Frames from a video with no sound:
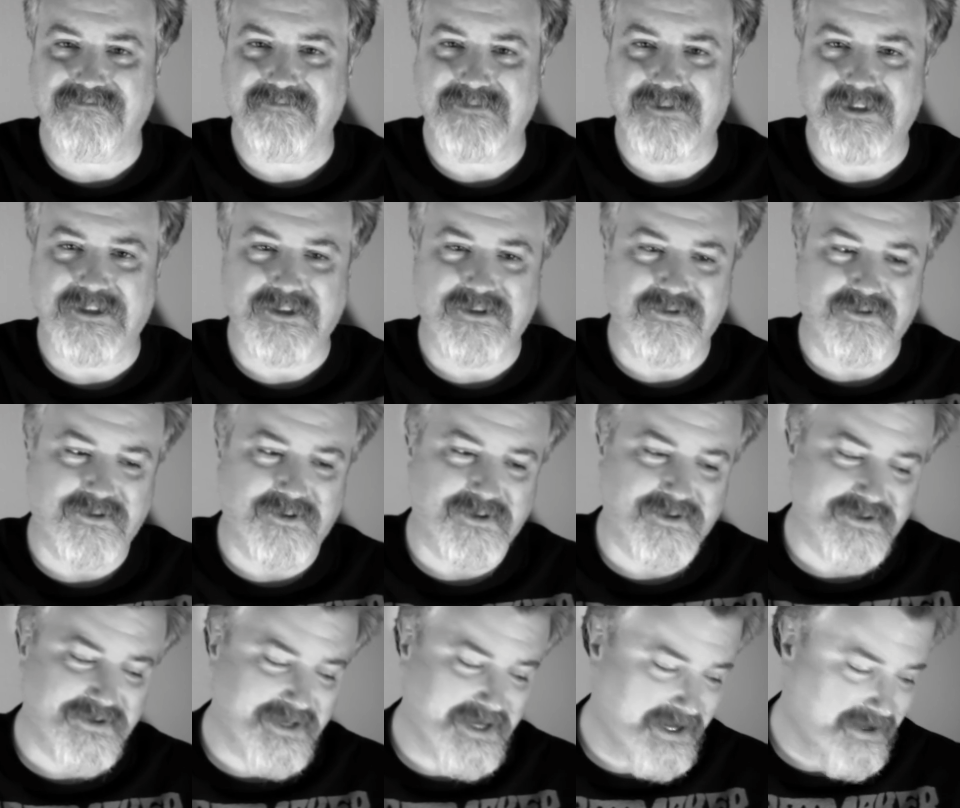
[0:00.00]
he
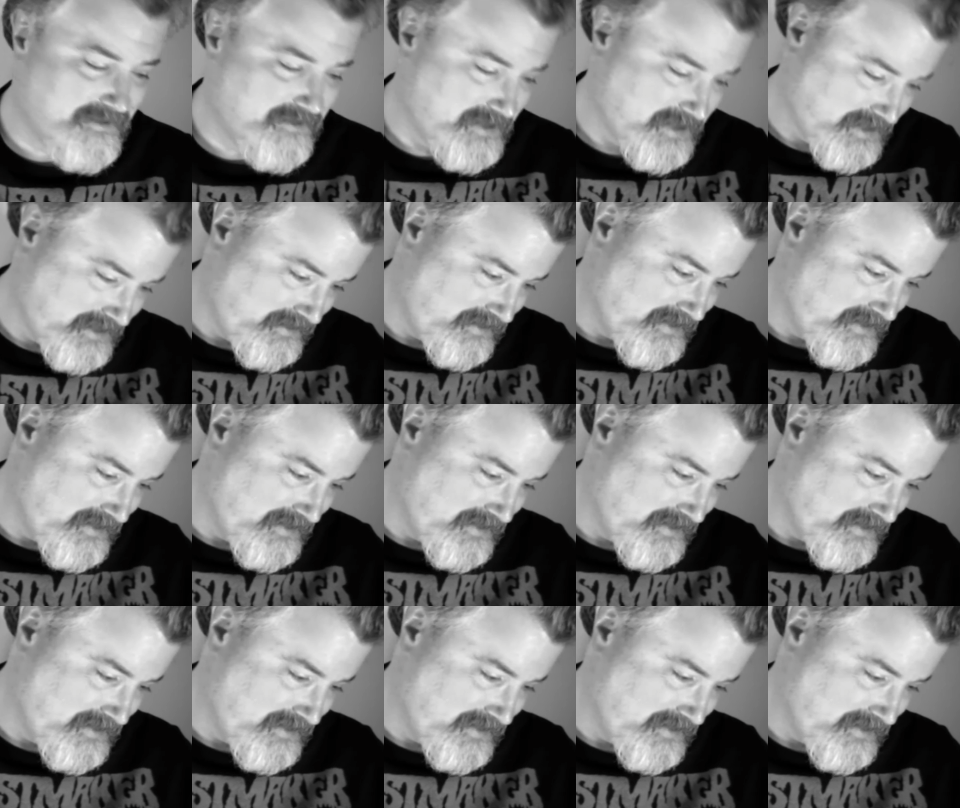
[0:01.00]
looks down at